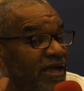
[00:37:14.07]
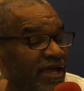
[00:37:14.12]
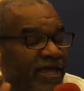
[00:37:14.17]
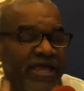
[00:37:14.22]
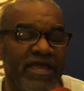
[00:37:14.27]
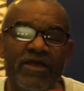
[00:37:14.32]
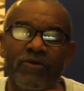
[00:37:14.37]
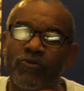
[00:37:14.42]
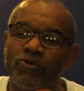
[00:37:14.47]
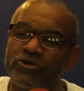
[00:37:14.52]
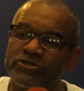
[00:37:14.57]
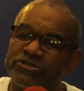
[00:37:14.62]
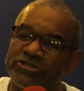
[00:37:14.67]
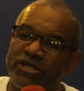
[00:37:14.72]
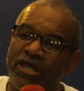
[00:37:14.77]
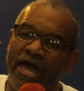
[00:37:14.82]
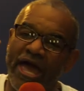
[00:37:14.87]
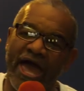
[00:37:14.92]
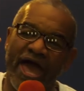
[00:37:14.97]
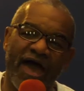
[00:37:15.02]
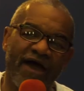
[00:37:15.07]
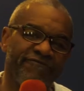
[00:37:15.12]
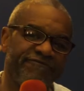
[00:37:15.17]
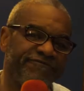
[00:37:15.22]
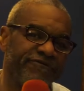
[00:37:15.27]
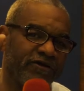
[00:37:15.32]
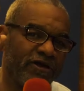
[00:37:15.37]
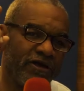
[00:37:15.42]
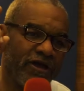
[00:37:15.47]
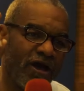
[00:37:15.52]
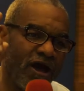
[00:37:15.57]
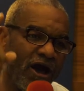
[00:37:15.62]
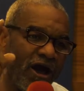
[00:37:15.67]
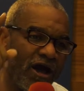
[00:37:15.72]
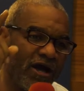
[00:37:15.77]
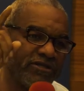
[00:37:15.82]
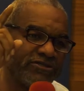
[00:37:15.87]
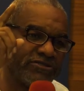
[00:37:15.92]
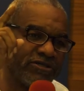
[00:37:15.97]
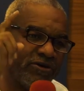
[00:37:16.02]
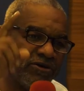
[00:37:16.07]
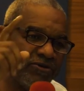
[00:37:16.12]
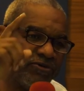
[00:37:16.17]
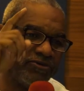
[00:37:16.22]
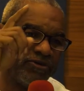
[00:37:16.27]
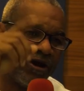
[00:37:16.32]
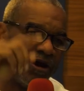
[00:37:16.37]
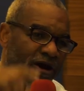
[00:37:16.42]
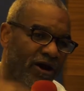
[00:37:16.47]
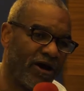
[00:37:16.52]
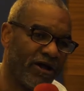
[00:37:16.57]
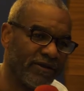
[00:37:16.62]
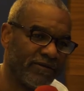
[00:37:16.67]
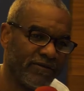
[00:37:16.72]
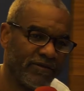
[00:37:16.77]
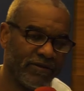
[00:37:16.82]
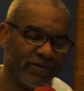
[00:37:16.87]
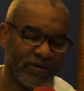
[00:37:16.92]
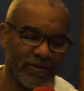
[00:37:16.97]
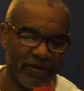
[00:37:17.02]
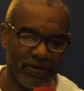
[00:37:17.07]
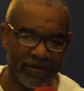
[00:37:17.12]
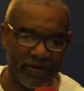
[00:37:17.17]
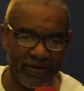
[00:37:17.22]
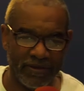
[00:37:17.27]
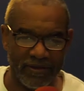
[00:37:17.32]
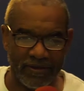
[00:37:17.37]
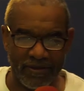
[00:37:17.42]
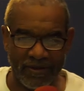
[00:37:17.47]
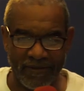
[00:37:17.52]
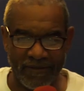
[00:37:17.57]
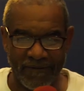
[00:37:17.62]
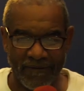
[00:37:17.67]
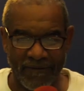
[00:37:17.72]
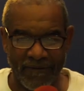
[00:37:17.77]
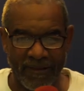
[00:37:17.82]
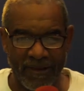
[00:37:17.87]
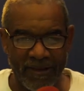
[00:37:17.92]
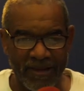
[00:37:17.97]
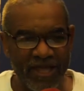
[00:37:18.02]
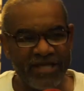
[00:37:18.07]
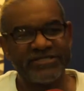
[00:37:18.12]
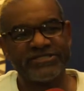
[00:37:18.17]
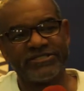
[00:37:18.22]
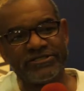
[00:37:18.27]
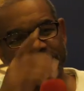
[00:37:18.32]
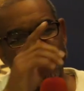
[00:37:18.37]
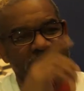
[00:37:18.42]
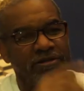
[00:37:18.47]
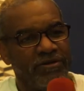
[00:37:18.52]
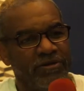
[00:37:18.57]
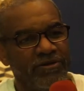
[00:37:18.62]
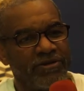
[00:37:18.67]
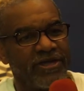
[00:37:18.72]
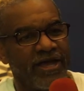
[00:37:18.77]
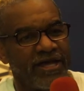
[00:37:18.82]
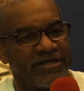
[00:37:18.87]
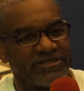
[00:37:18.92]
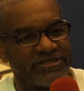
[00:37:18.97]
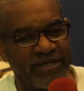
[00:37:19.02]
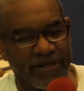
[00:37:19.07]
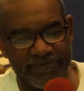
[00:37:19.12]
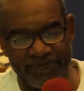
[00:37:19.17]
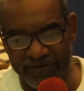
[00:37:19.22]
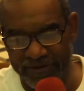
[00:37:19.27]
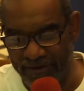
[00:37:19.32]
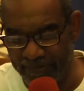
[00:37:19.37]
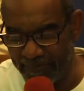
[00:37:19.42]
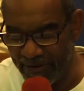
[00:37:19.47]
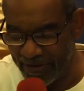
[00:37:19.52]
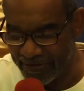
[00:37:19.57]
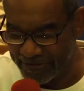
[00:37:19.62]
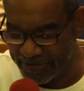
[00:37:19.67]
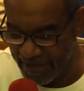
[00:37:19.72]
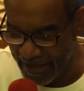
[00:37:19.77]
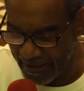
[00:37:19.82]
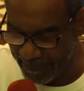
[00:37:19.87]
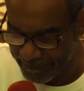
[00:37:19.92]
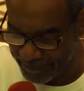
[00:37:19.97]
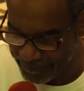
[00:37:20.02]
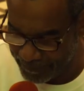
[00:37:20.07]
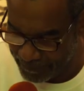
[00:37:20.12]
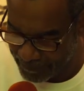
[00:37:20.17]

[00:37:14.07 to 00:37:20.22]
He was after God's own heart. Let's look at something about that.